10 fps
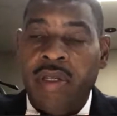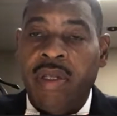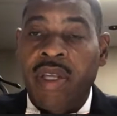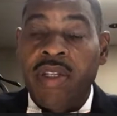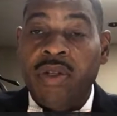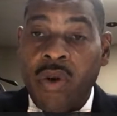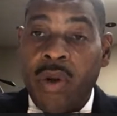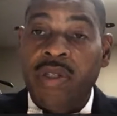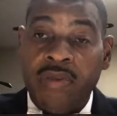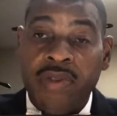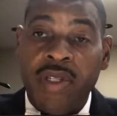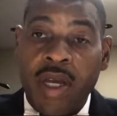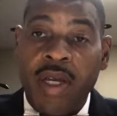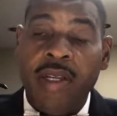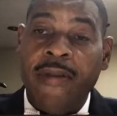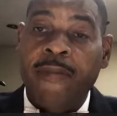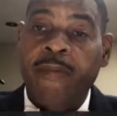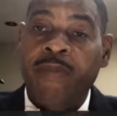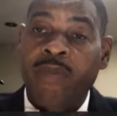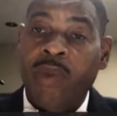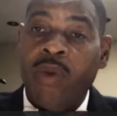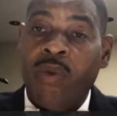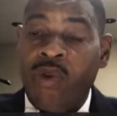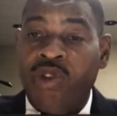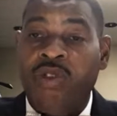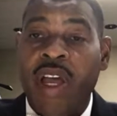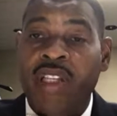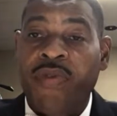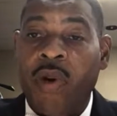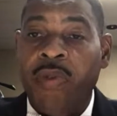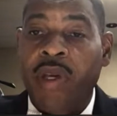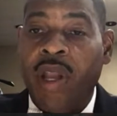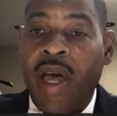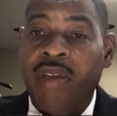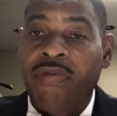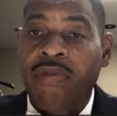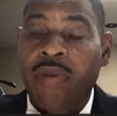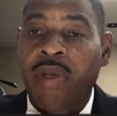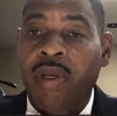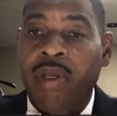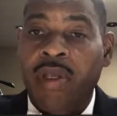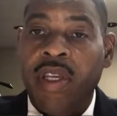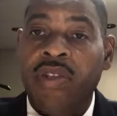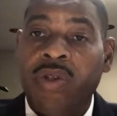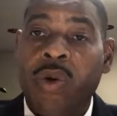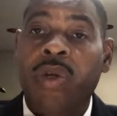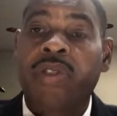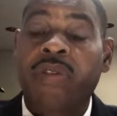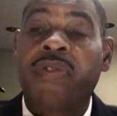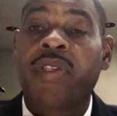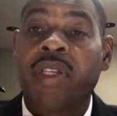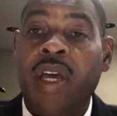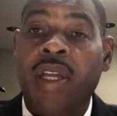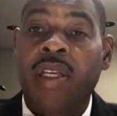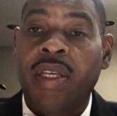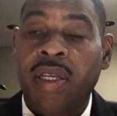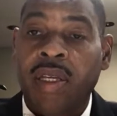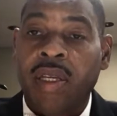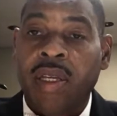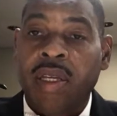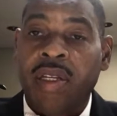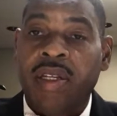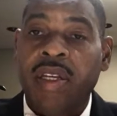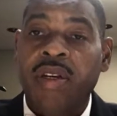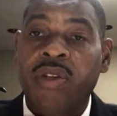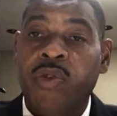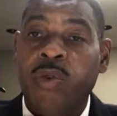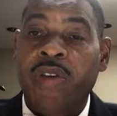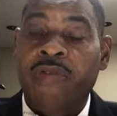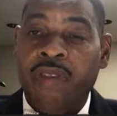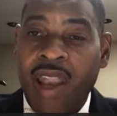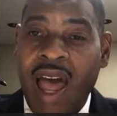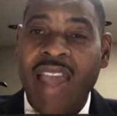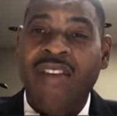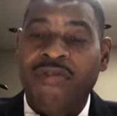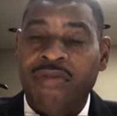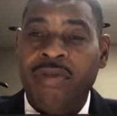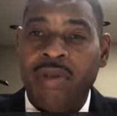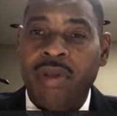This course of study will transform your life. This course of study deals with life.